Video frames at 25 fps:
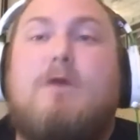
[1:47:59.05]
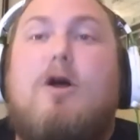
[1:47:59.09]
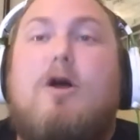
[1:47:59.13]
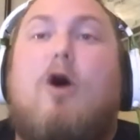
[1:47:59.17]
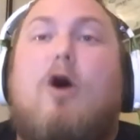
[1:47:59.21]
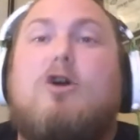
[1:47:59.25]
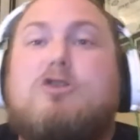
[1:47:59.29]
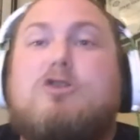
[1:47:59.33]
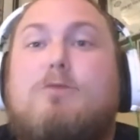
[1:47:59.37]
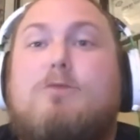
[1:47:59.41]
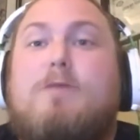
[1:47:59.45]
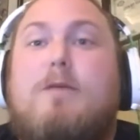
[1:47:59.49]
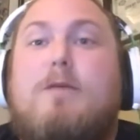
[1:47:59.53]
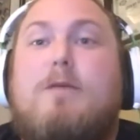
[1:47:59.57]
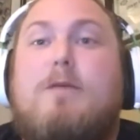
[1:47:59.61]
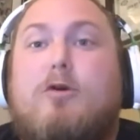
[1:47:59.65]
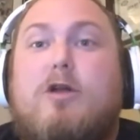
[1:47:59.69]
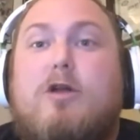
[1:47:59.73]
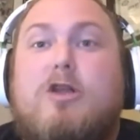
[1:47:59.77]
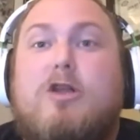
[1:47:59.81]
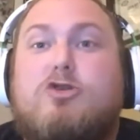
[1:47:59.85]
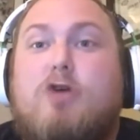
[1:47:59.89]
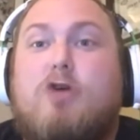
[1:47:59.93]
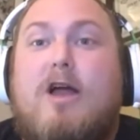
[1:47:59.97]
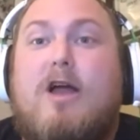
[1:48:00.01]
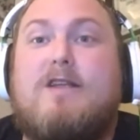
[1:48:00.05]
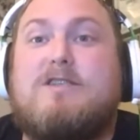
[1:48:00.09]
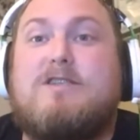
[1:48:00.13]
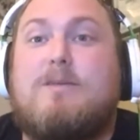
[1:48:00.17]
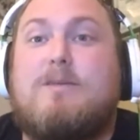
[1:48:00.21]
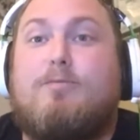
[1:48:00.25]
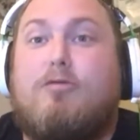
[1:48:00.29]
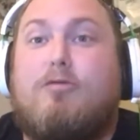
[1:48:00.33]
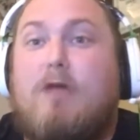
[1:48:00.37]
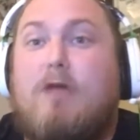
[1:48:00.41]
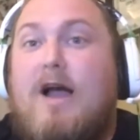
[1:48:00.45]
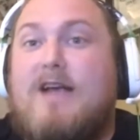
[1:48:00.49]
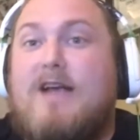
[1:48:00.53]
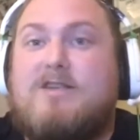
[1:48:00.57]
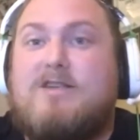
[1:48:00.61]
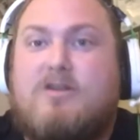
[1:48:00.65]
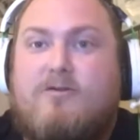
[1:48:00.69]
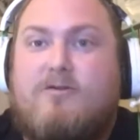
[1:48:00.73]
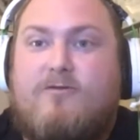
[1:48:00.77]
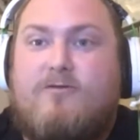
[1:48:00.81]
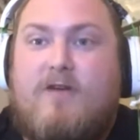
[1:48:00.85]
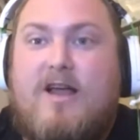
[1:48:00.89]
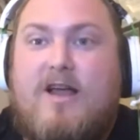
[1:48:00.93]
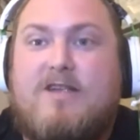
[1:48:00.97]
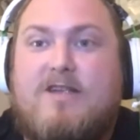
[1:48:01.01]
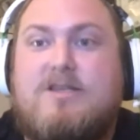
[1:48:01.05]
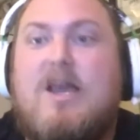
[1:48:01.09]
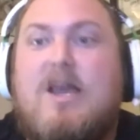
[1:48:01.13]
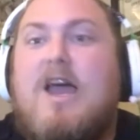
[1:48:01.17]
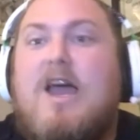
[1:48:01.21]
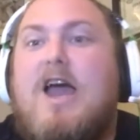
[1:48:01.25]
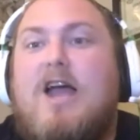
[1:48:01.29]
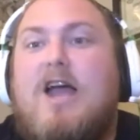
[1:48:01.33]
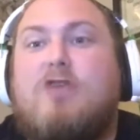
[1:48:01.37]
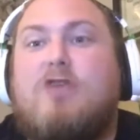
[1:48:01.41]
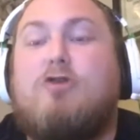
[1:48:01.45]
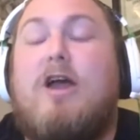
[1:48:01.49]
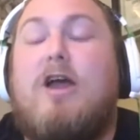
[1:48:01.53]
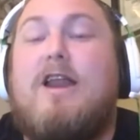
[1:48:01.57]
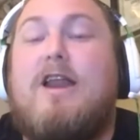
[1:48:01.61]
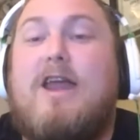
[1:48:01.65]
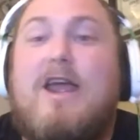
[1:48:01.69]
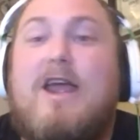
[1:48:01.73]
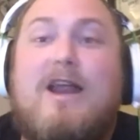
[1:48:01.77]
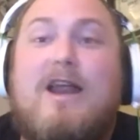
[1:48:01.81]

but also people are going to try and surprise their friends and try and hit